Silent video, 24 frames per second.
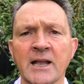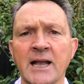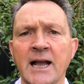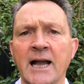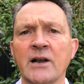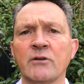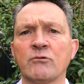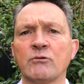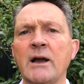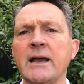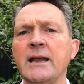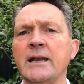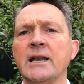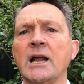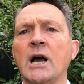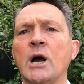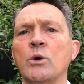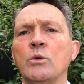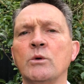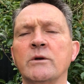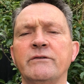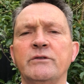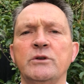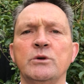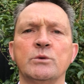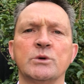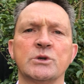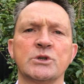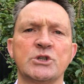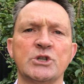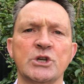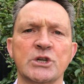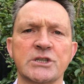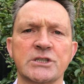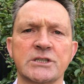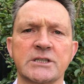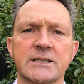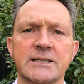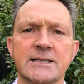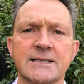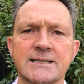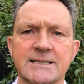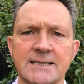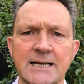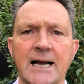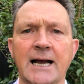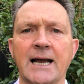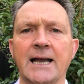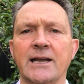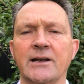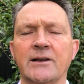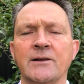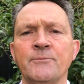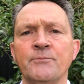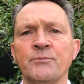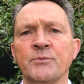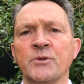And right now, if you were just to decide,